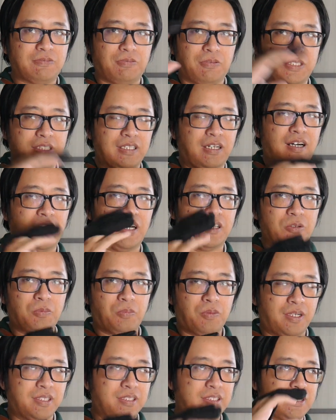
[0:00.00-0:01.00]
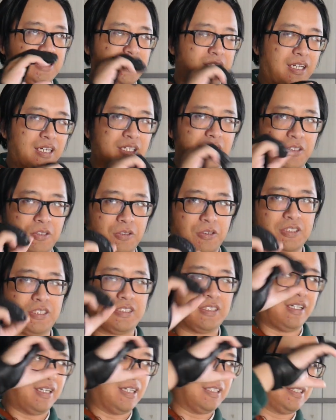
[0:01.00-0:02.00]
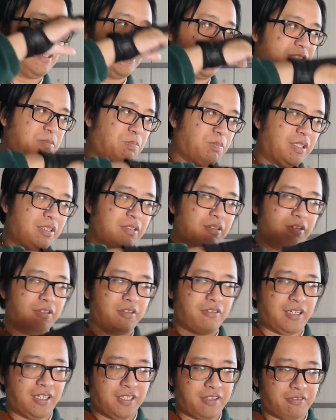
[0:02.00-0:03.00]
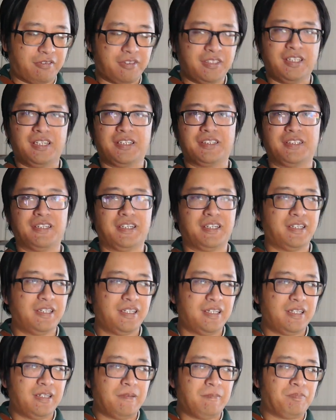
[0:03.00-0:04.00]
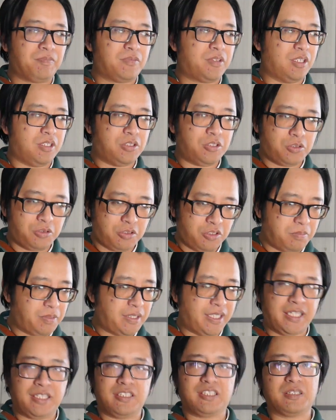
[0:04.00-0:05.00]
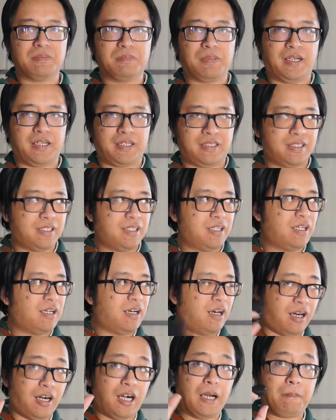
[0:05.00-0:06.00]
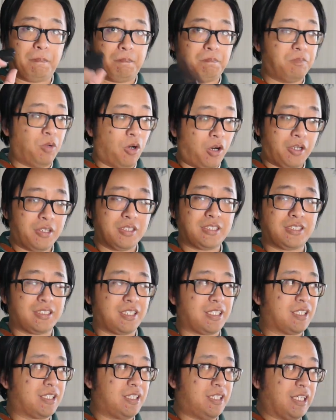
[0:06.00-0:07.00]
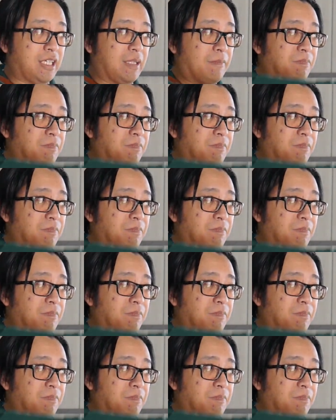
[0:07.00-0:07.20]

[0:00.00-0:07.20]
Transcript: for the other one, sight, no sight, split or 3 under, there shouldn't be any debate. I honestly think